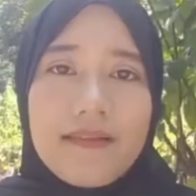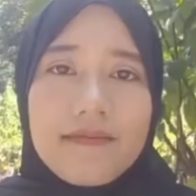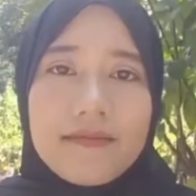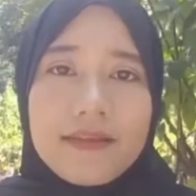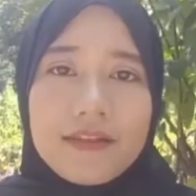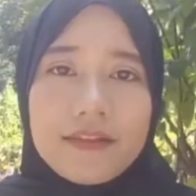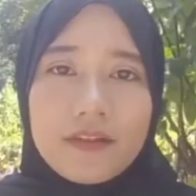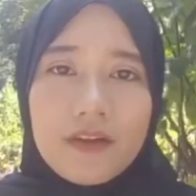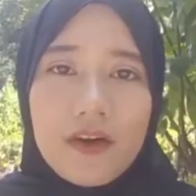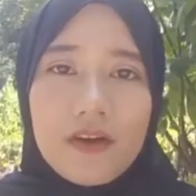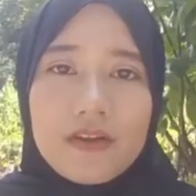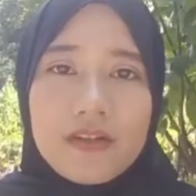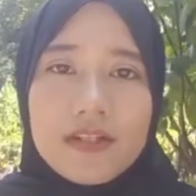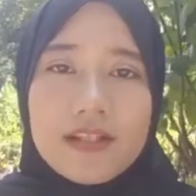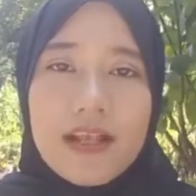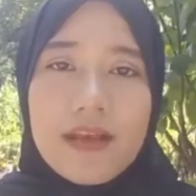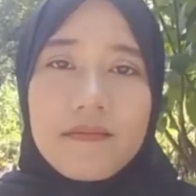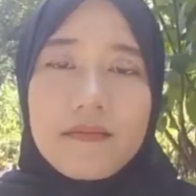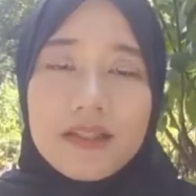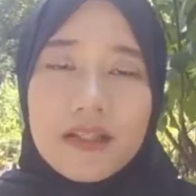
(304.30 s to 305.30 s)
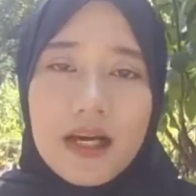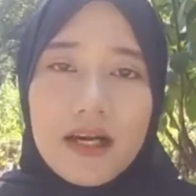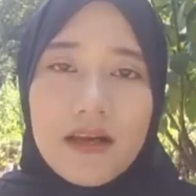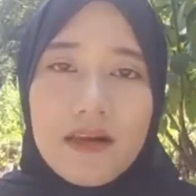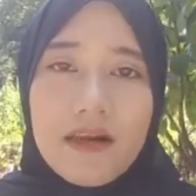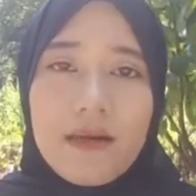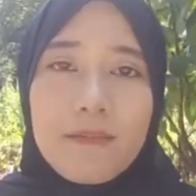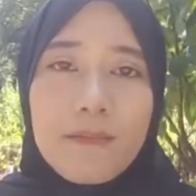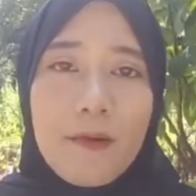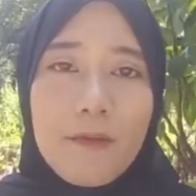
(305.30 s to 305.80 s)
be through seminar,
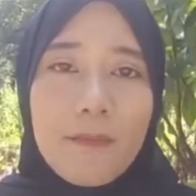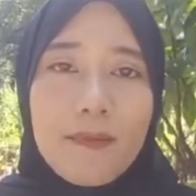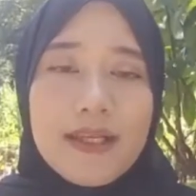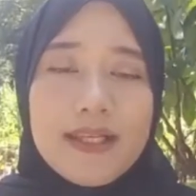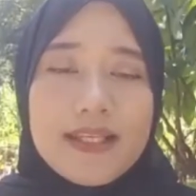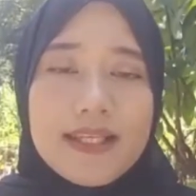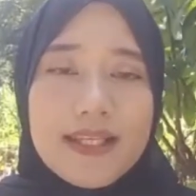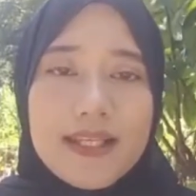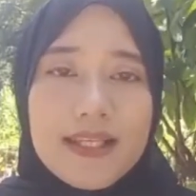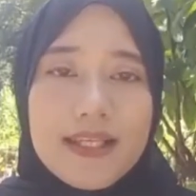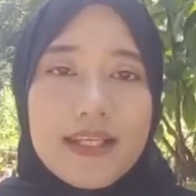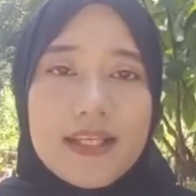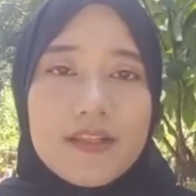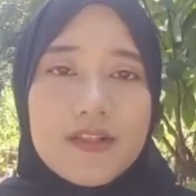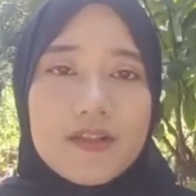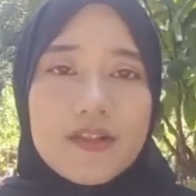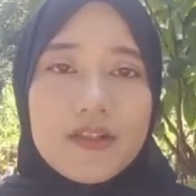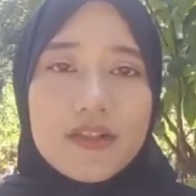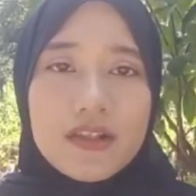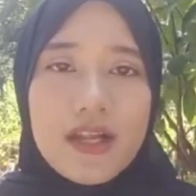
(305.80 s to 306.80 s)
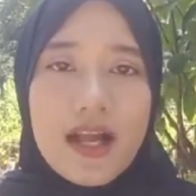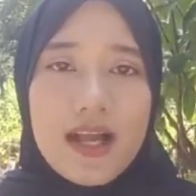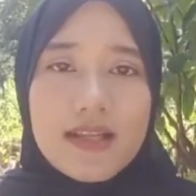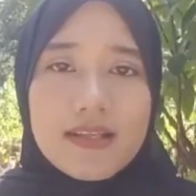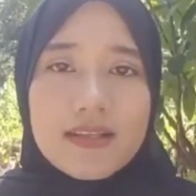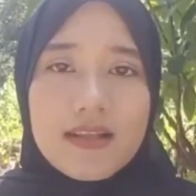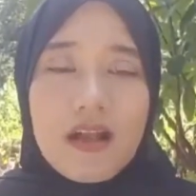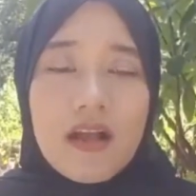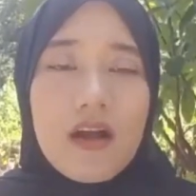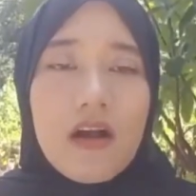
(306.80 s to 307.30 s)
publishing in journals,
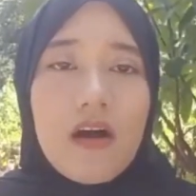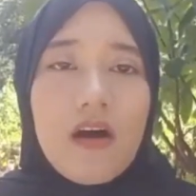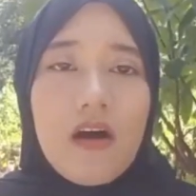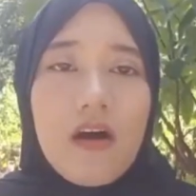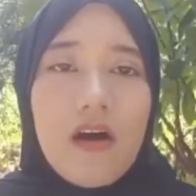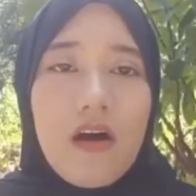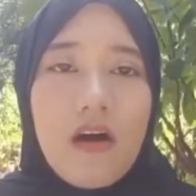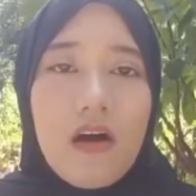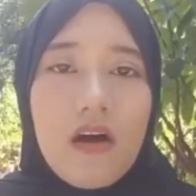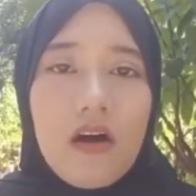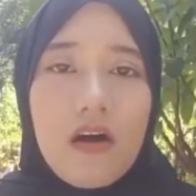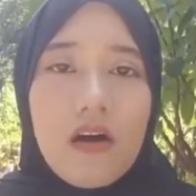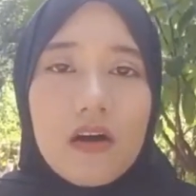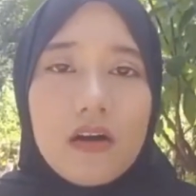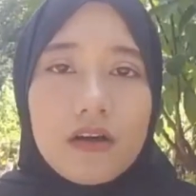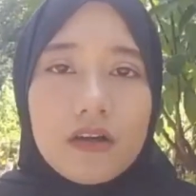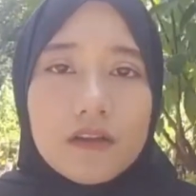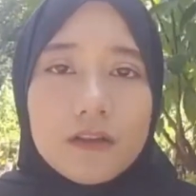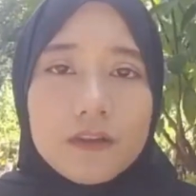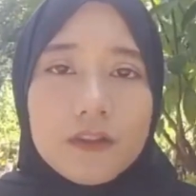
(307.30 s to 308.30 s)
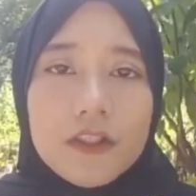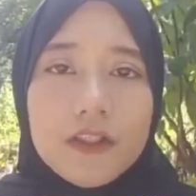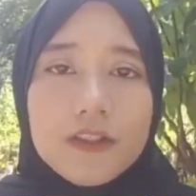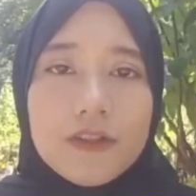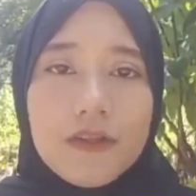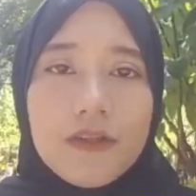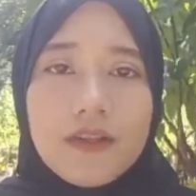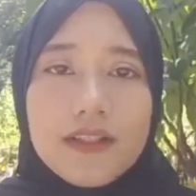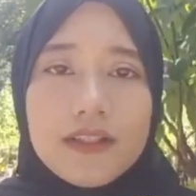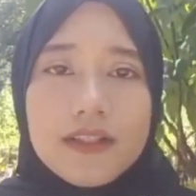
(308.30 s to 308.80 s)
or
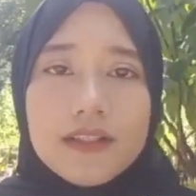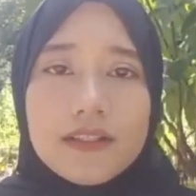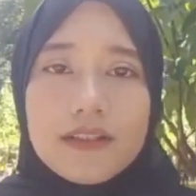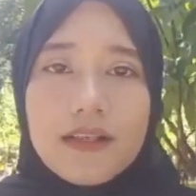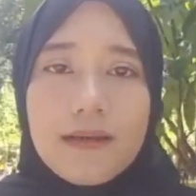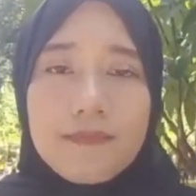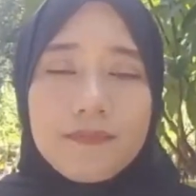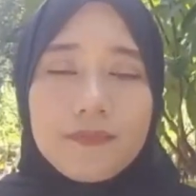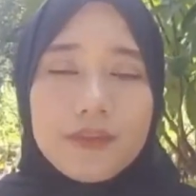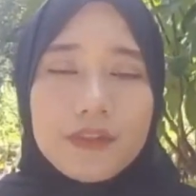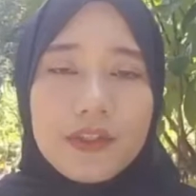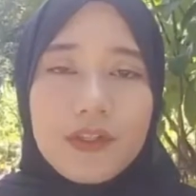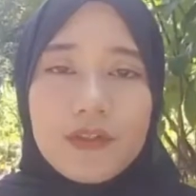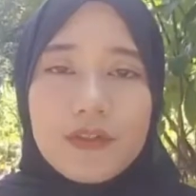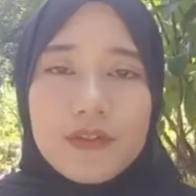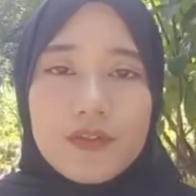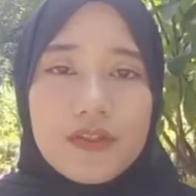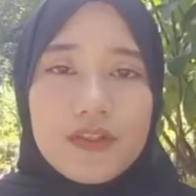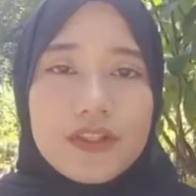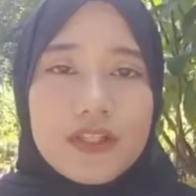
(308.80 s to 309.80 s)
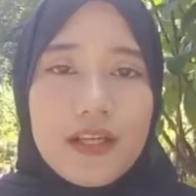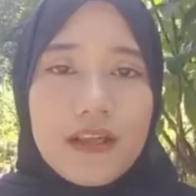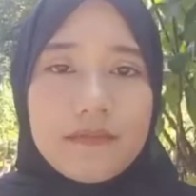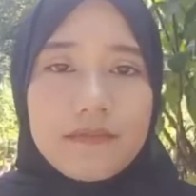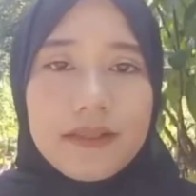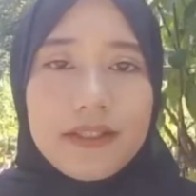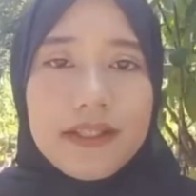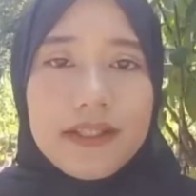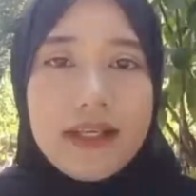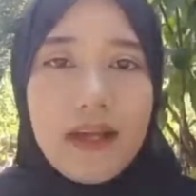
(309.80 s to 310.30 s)
introducing them through social
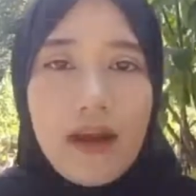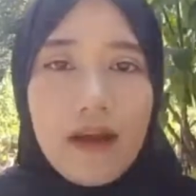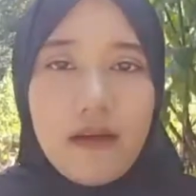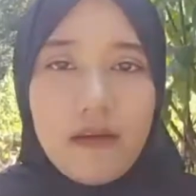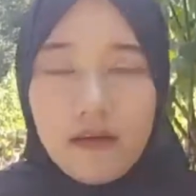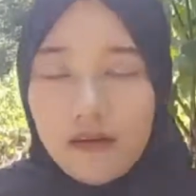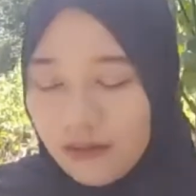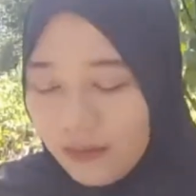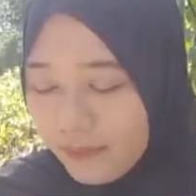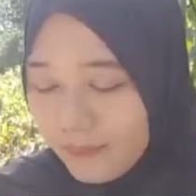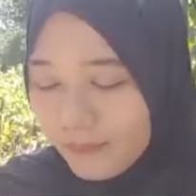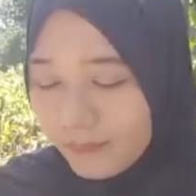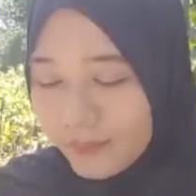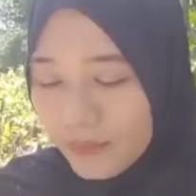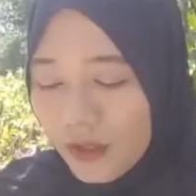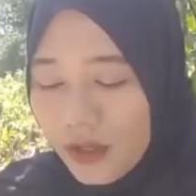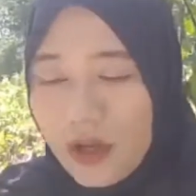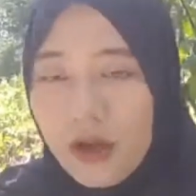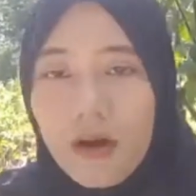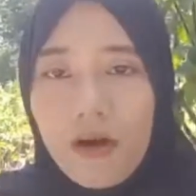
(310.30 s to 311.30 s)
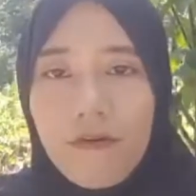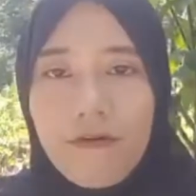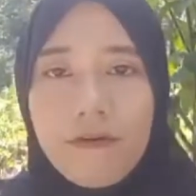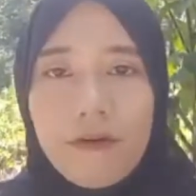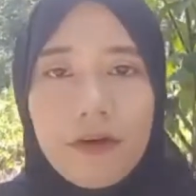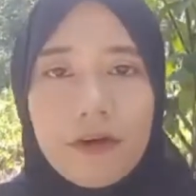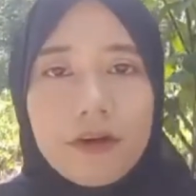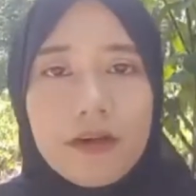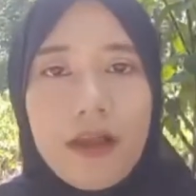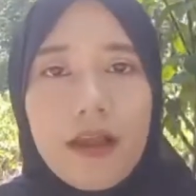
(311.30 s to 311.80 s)
media.
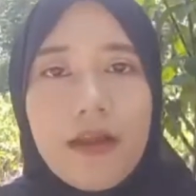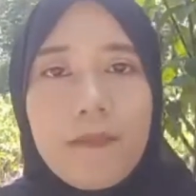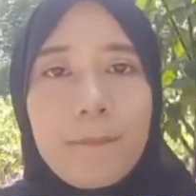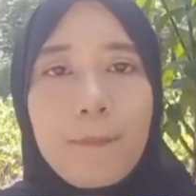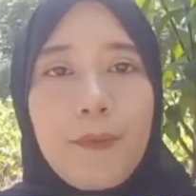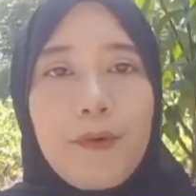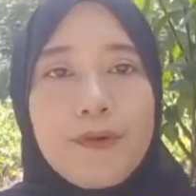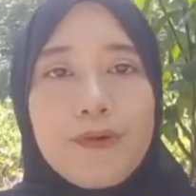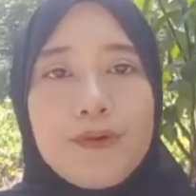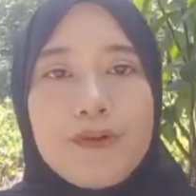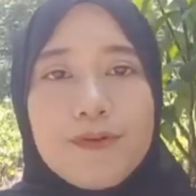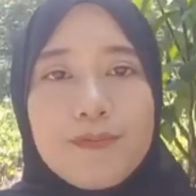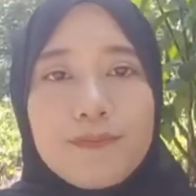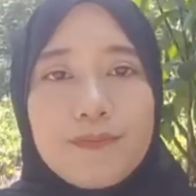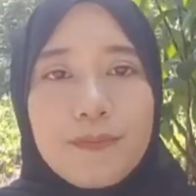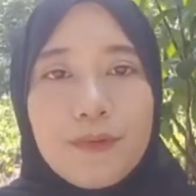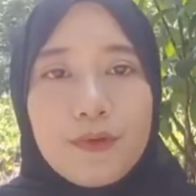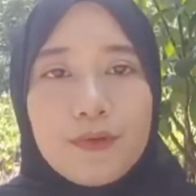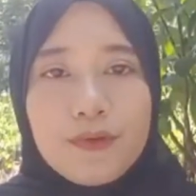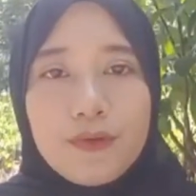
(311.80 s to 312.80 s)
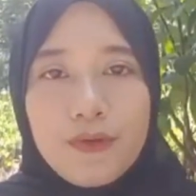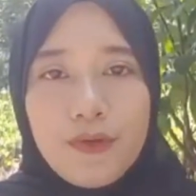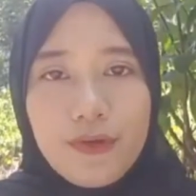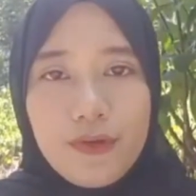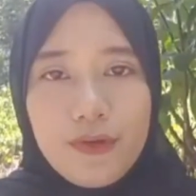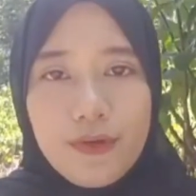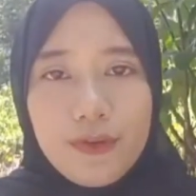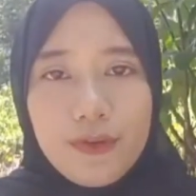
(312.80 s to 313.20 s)
For produce product,